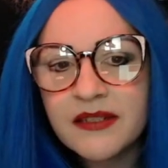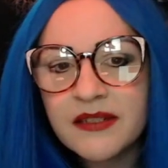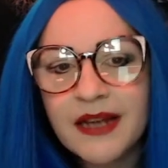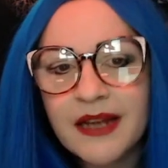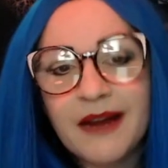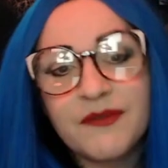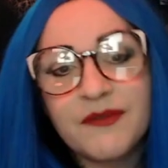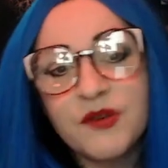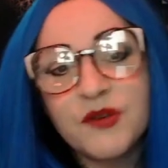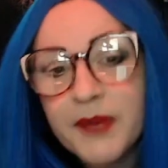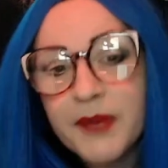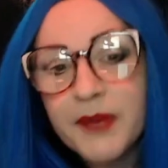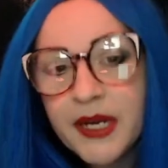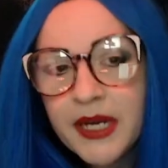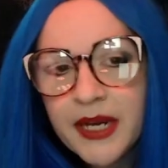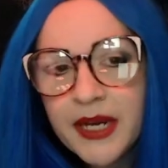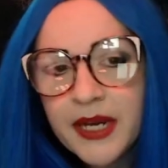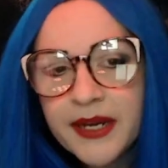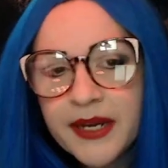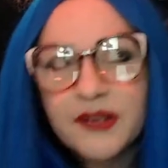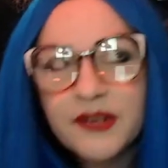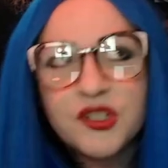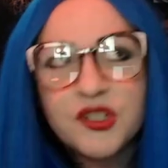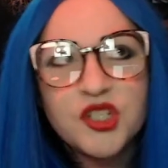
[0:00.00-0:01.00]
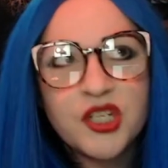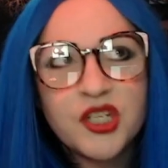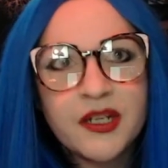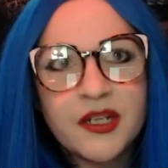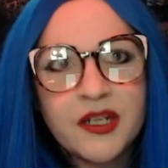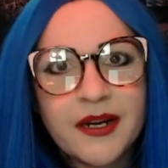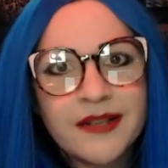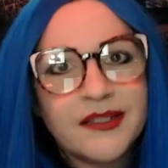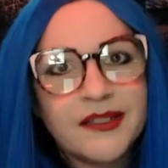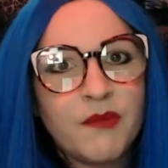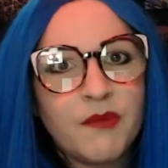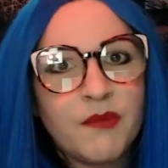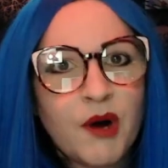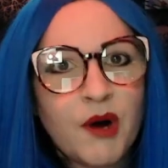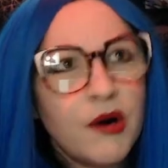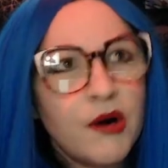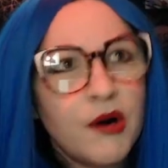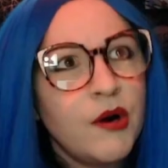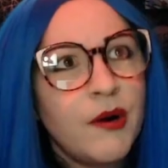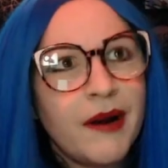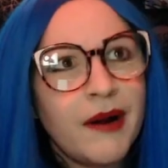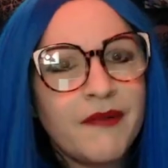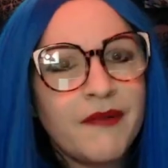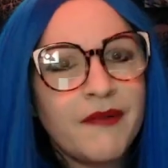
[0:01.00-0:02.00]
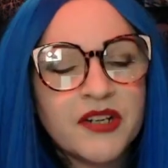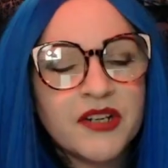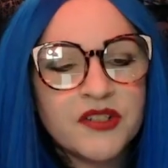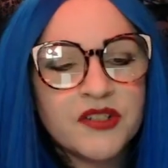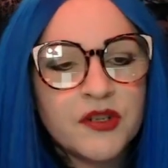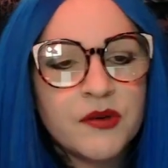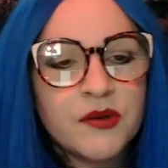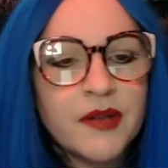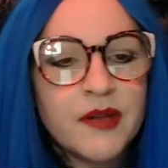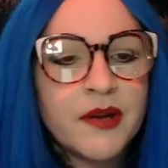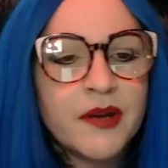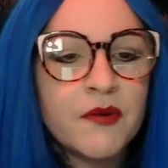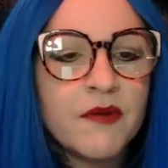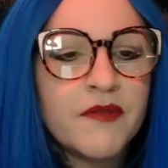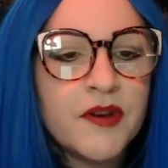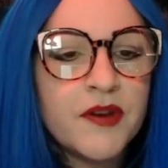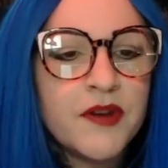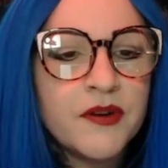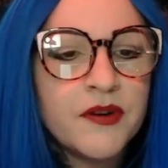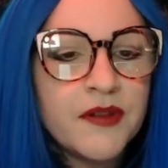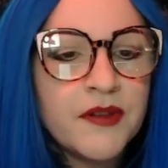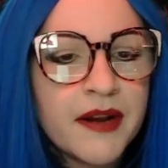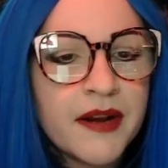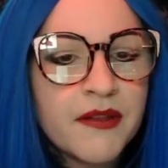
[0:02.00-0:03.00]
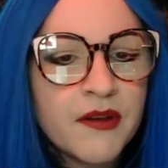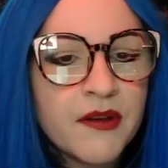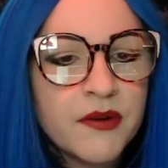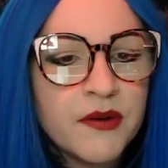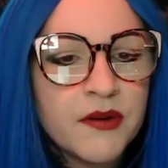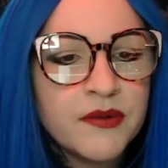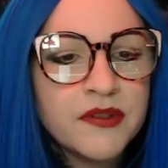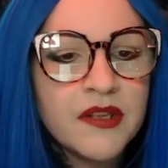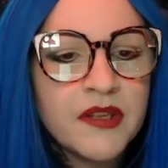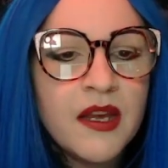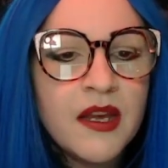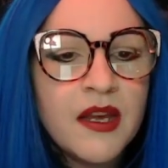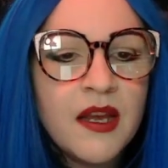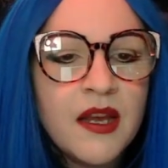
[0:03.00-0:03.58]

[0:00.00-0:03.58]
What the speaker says: After Midnight, She Dies Tomorrow. I've actually like reviewed a lot of those.